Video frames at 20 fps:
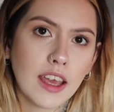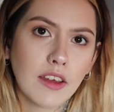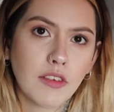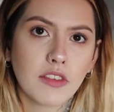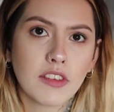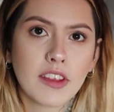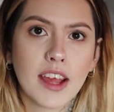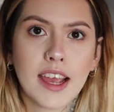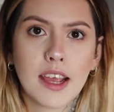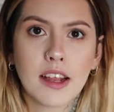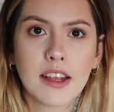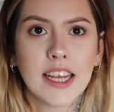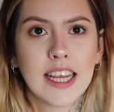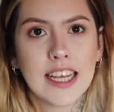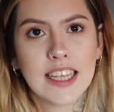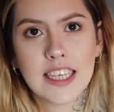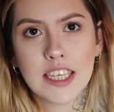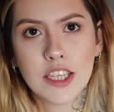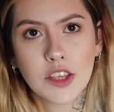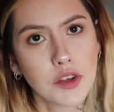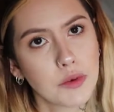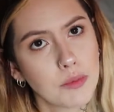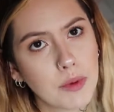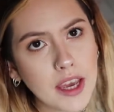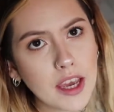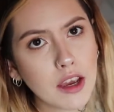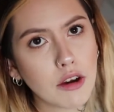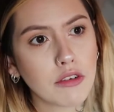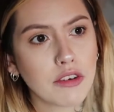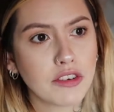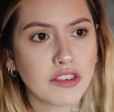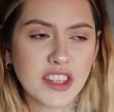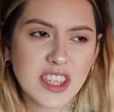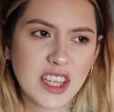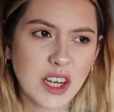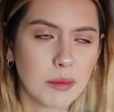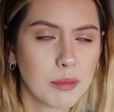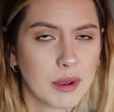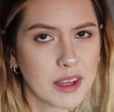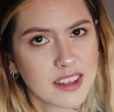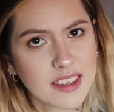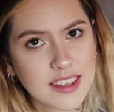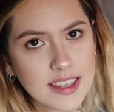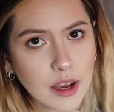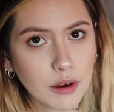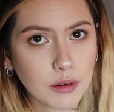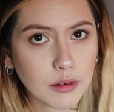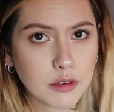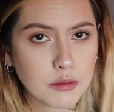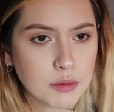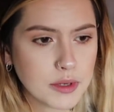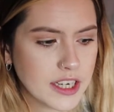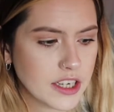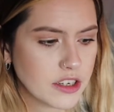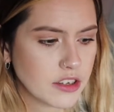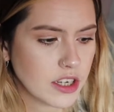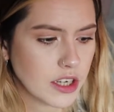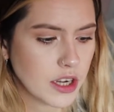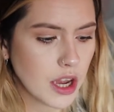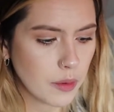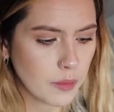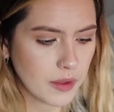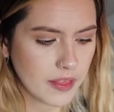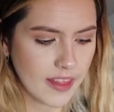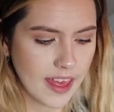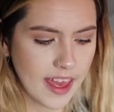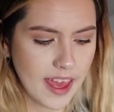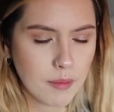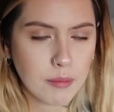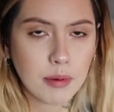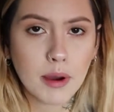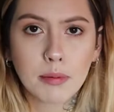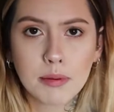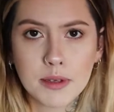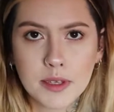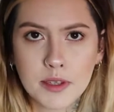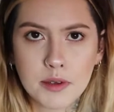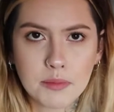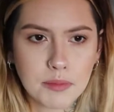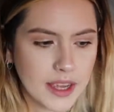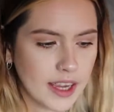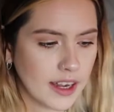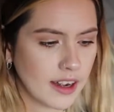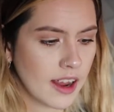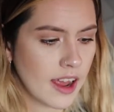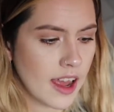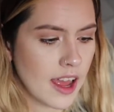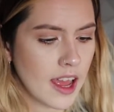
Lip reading: if say he needs his dummy or he's just a little bit unsettled, we literally go in there, pop his dummy in,